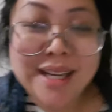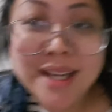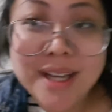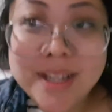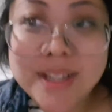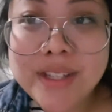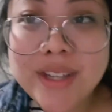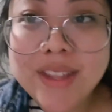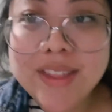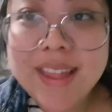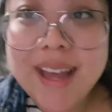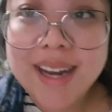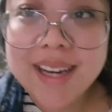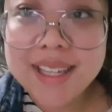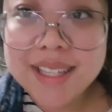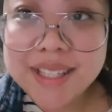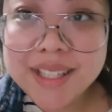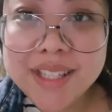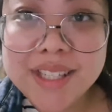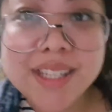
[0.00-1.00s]
So that
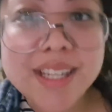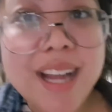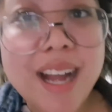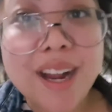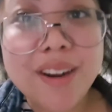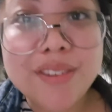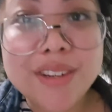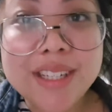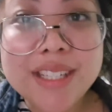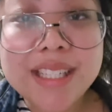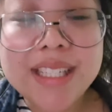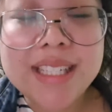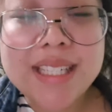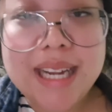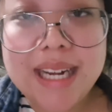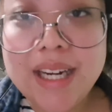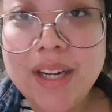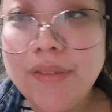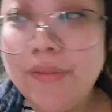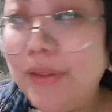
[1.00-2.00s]
is the current
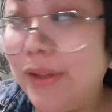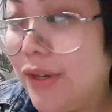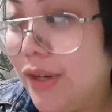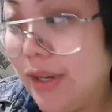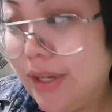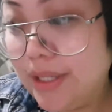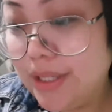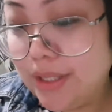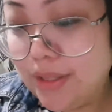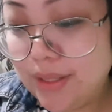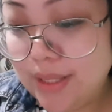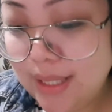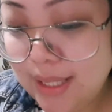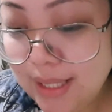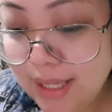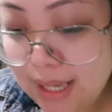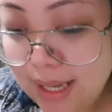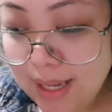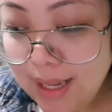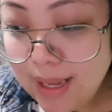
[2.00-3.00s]
state of the
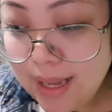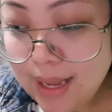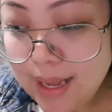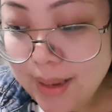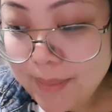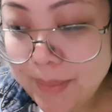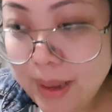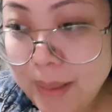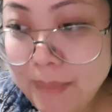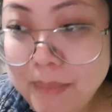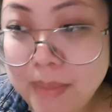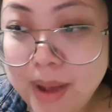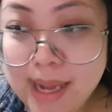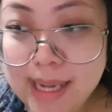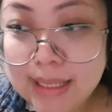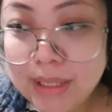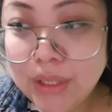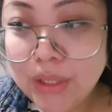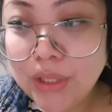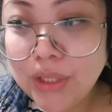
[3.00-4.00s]
nursery. I
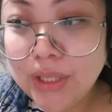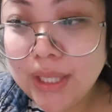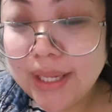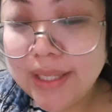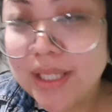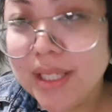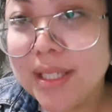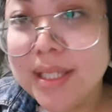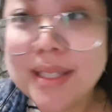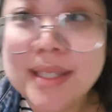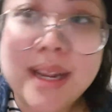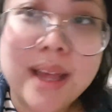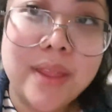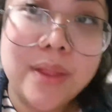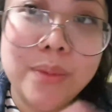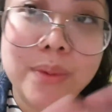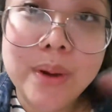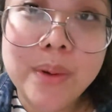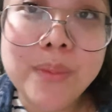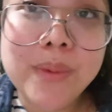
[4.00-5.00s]
might do like just another
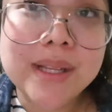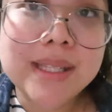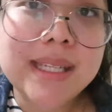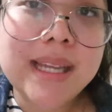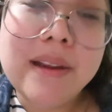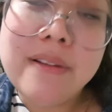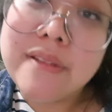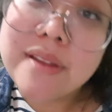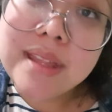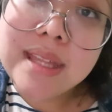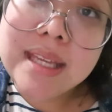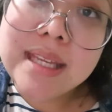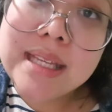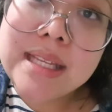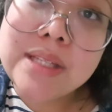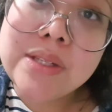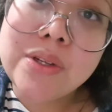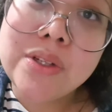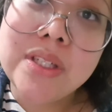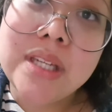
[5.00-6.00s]
one once everything
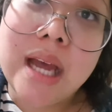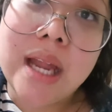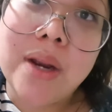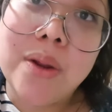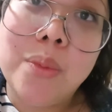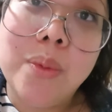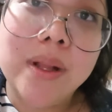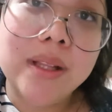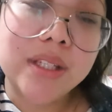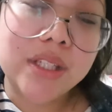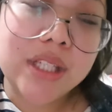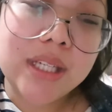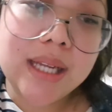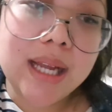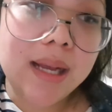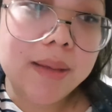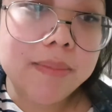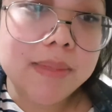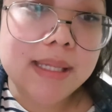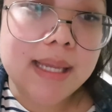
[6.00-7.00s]
is all done, or once she
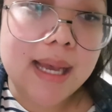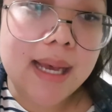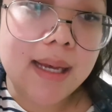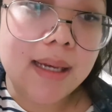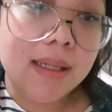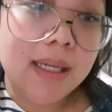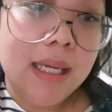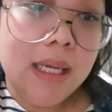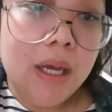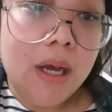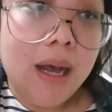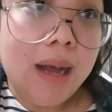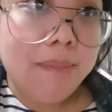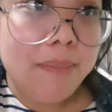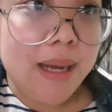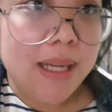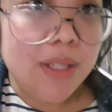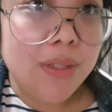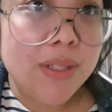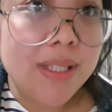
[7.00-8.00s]
comes out. I
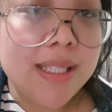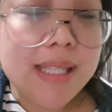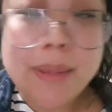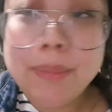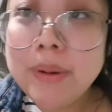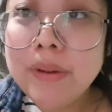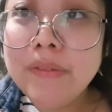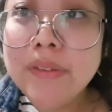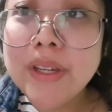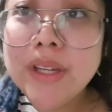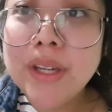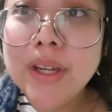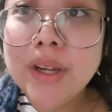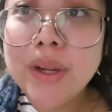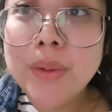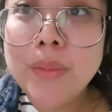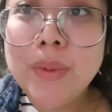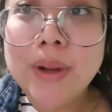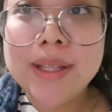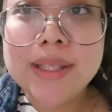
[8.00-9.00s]
might do a separate
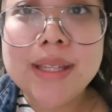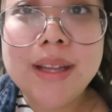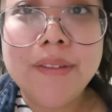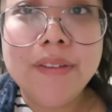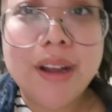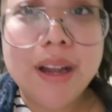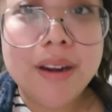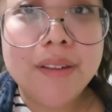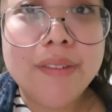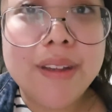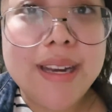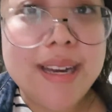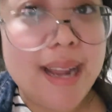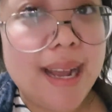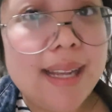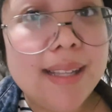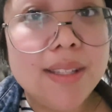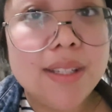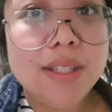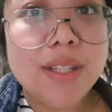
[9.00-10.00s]
video once I've kind of
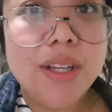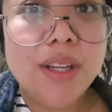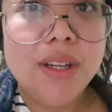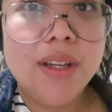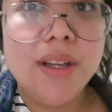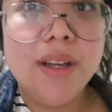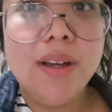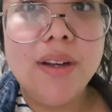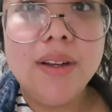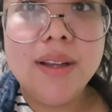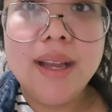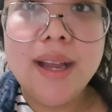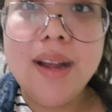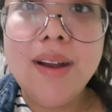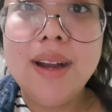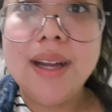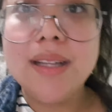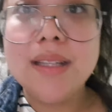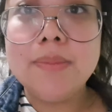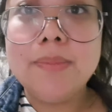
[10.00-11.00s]
announced her. Oh,
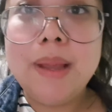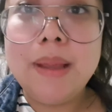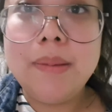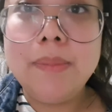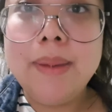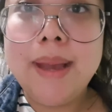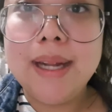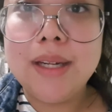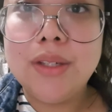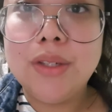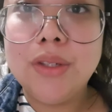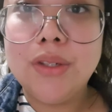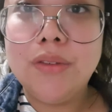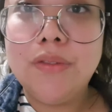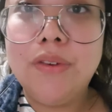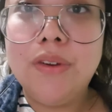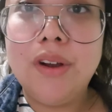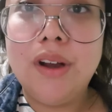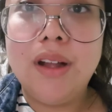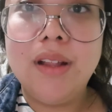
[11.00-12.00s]
I got this baby bag too.
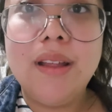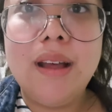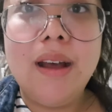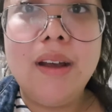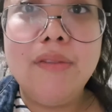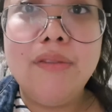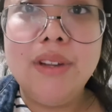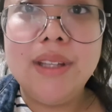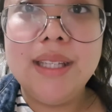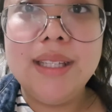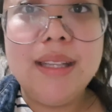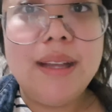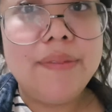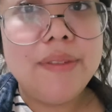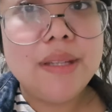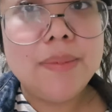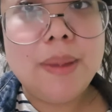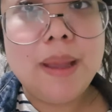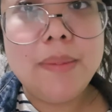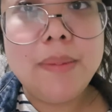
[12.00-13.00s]
Forgot. I really love
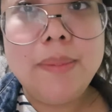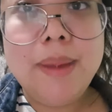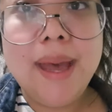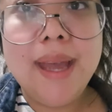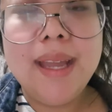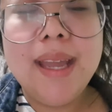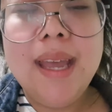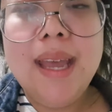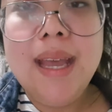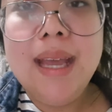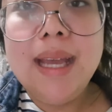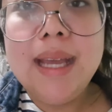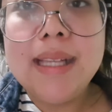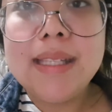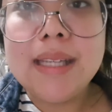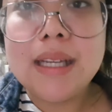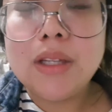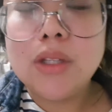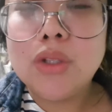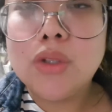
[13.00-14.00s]
this baby bag. It's
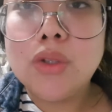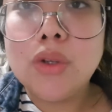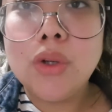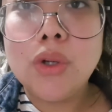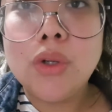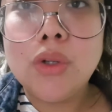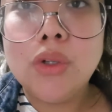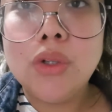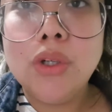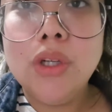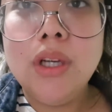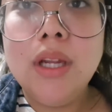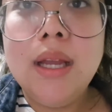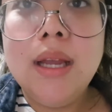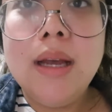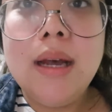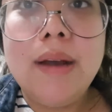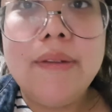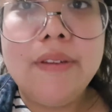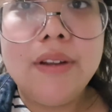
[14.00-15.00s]
like so good.
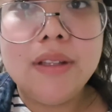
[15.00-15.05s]
I've